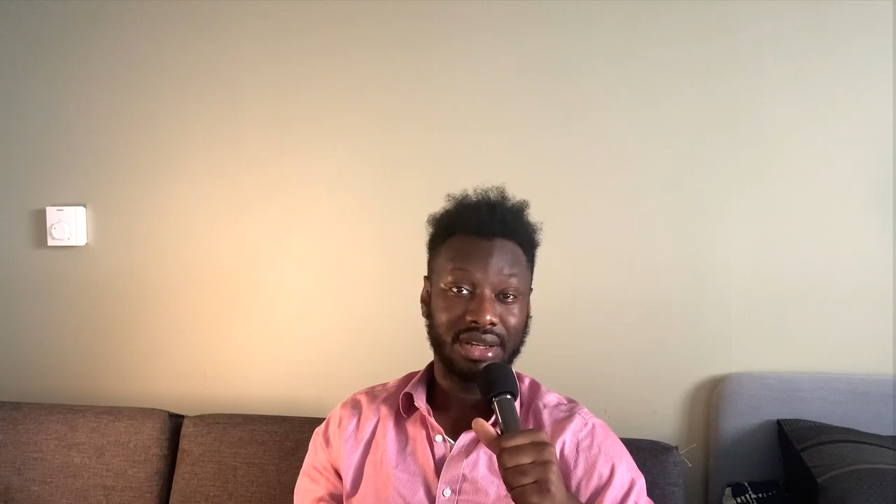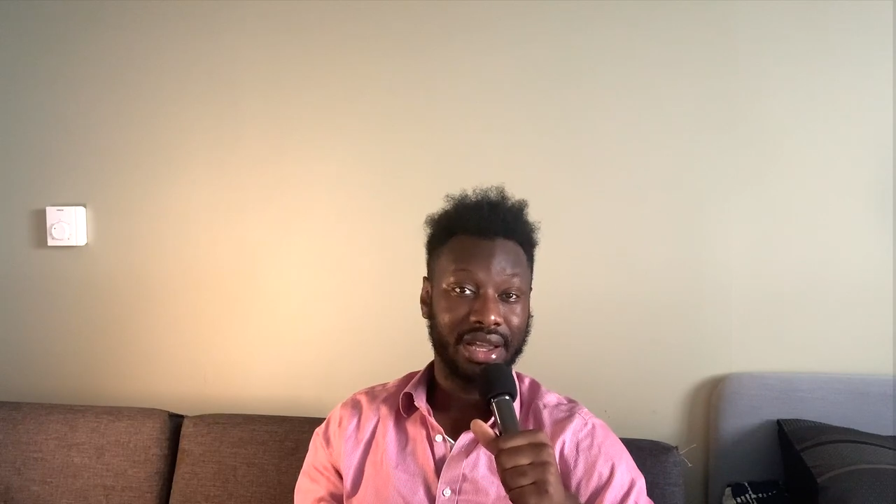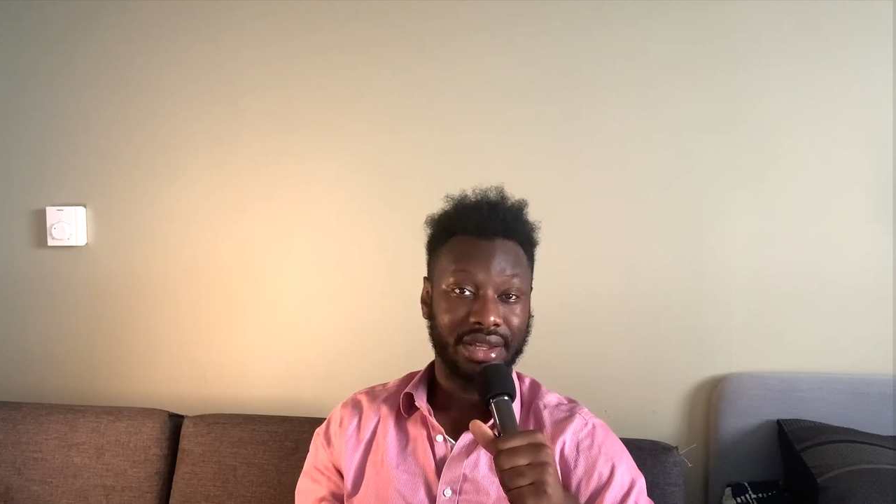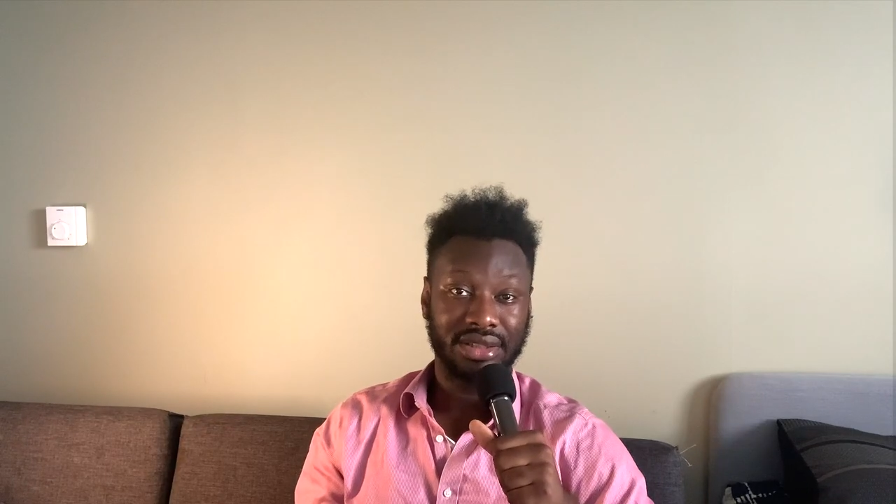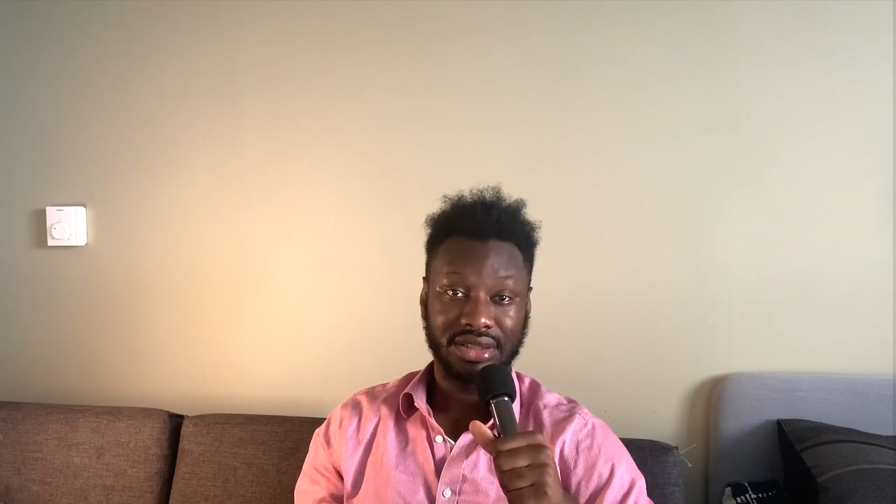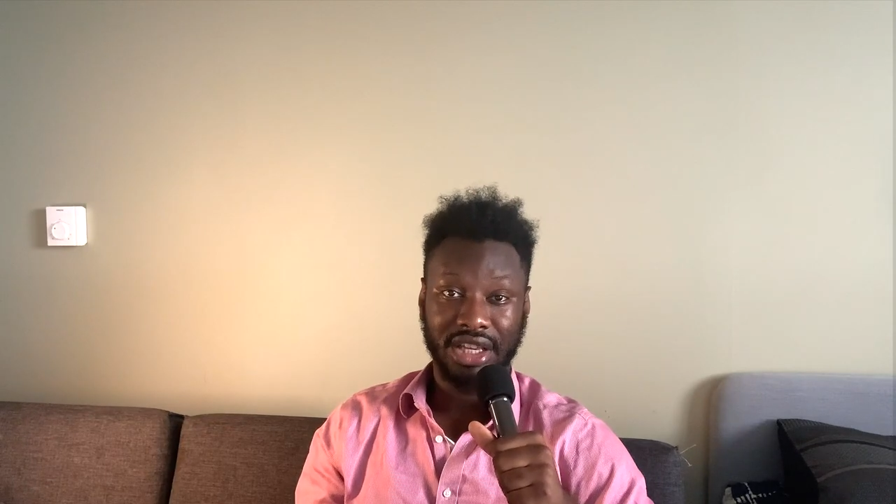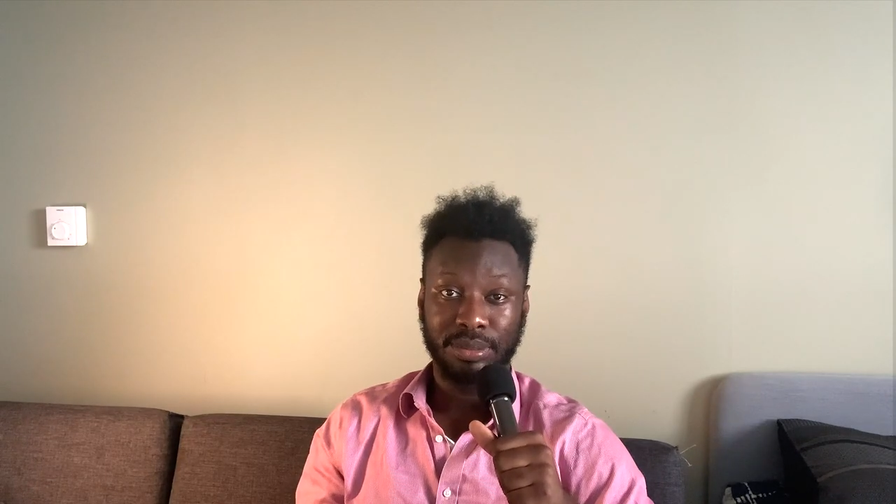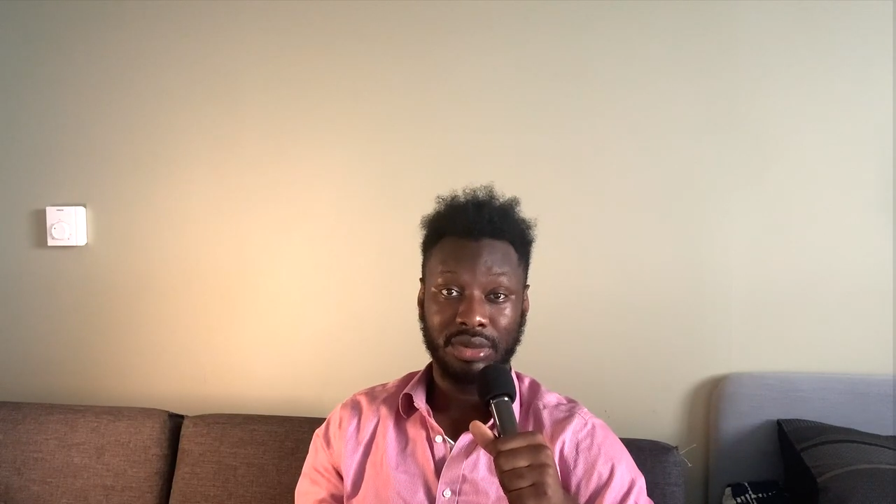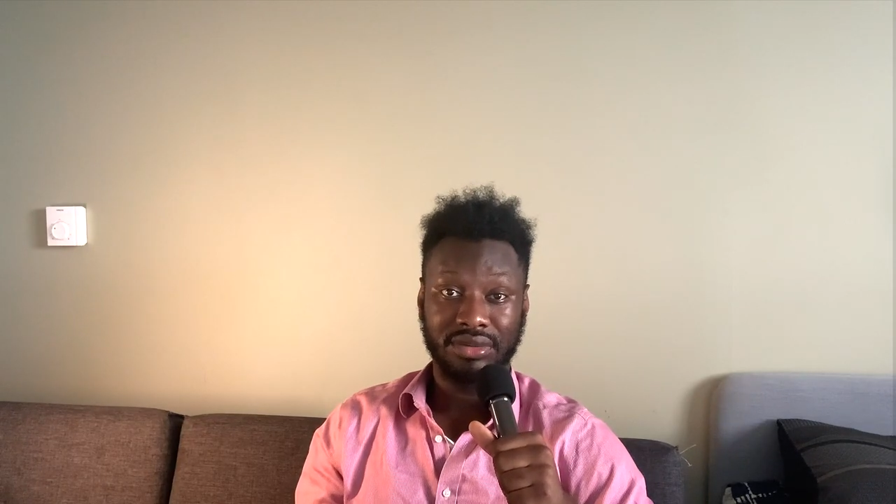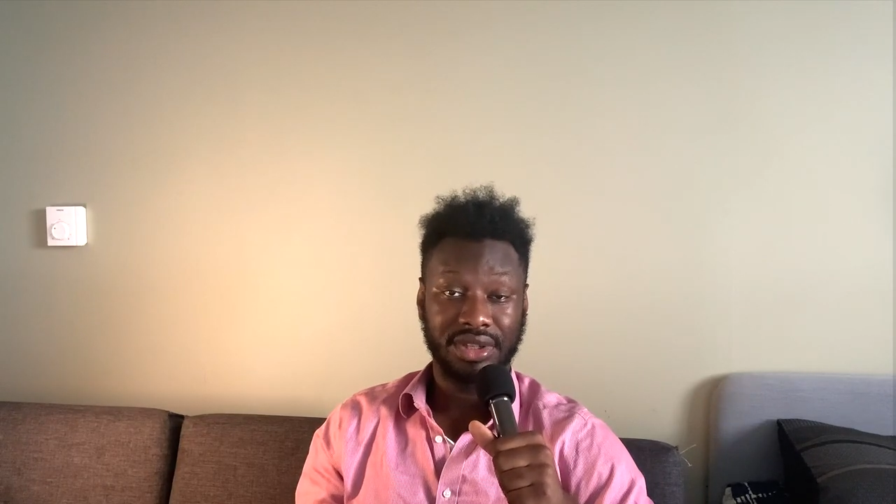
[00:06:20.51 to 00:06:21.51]
9 to 10
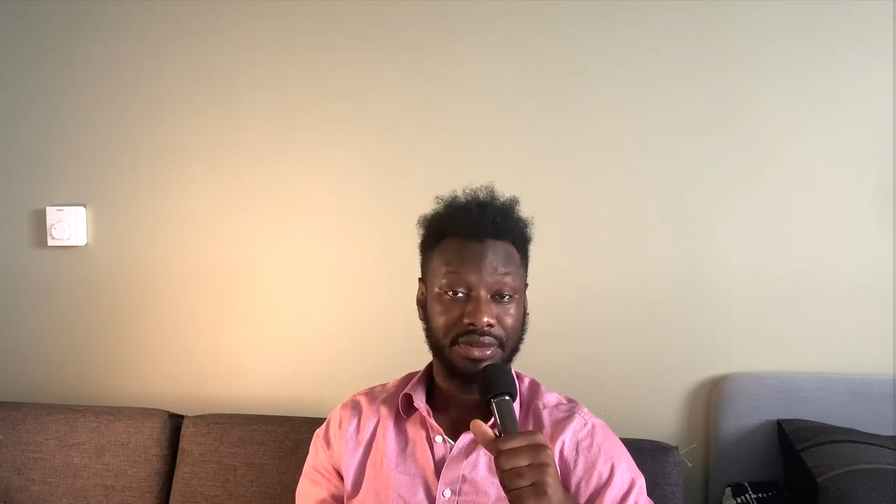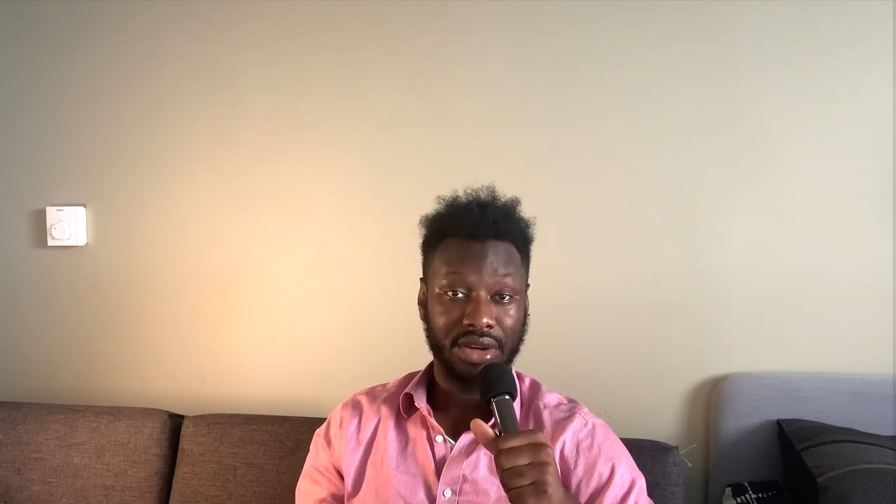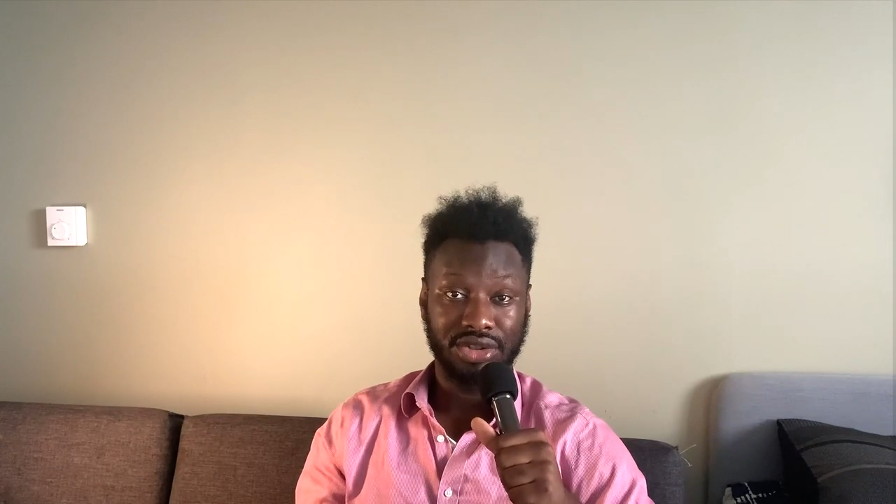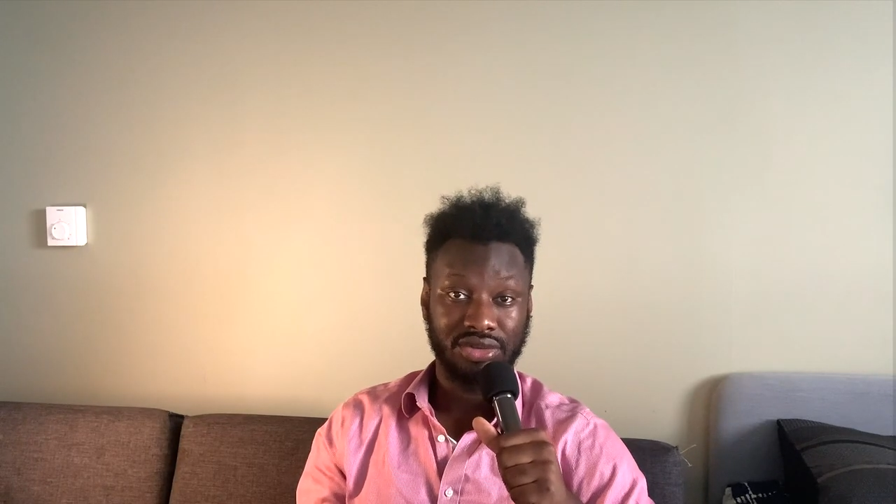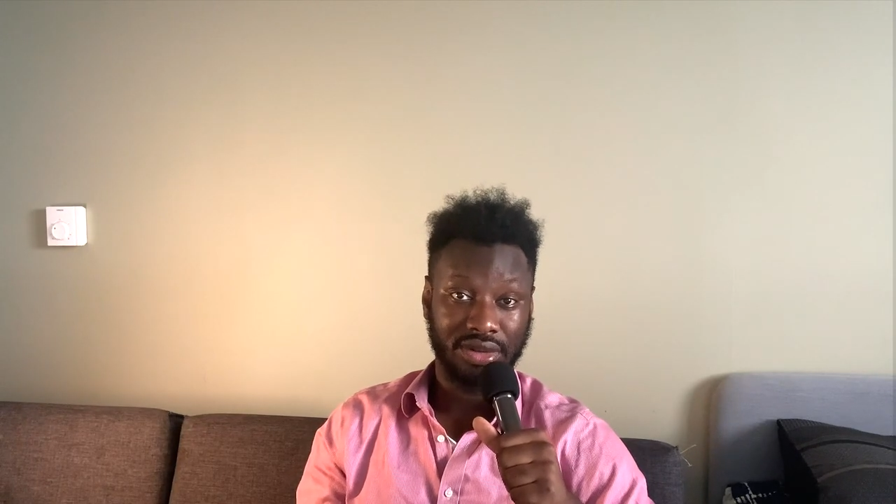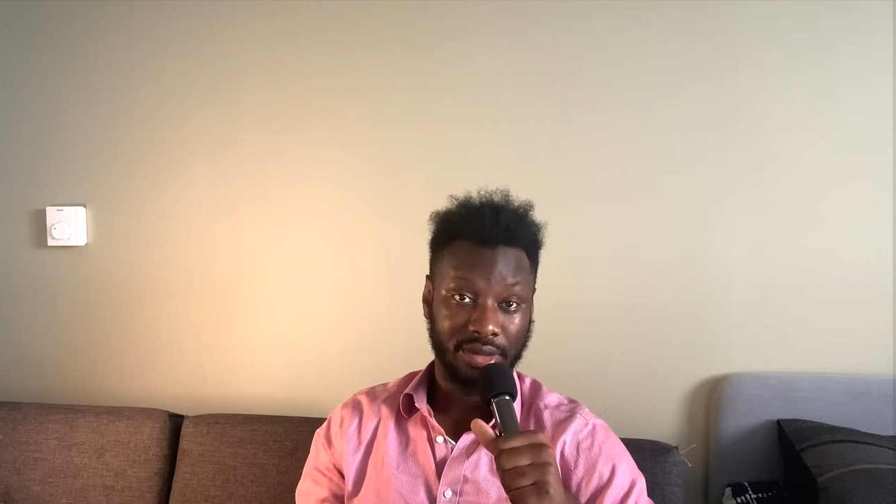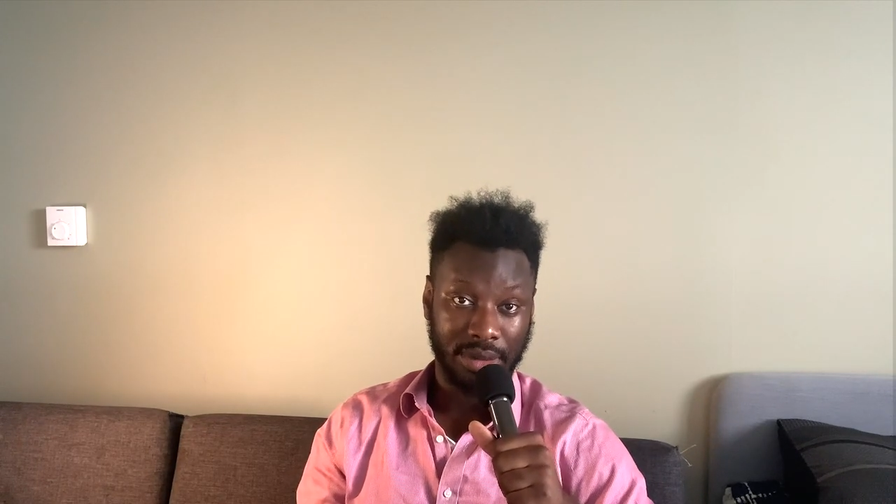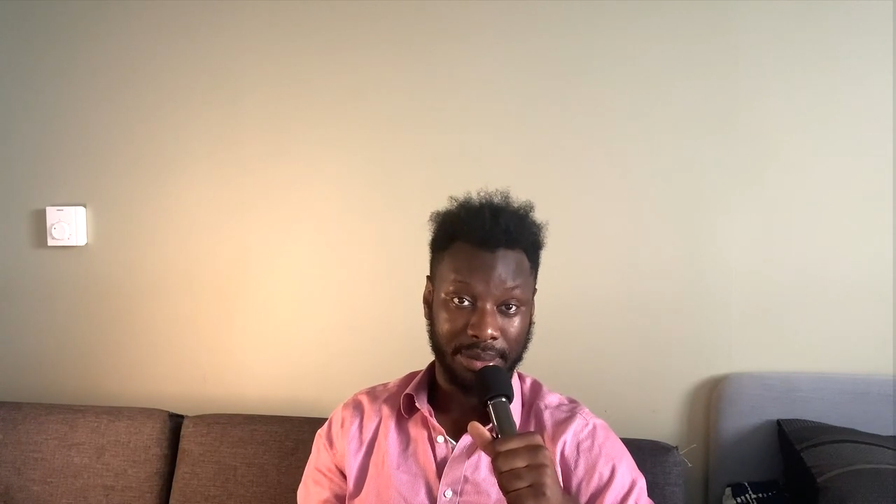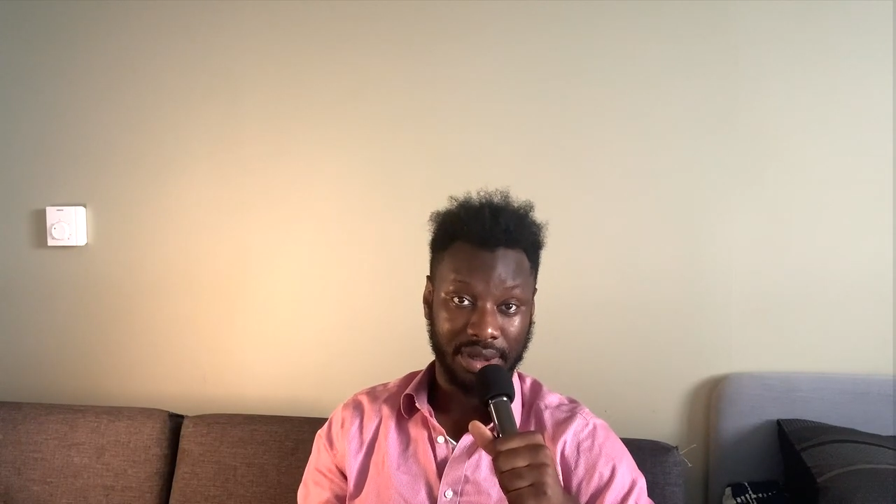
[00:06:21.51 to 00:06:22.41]
months if I was strict with my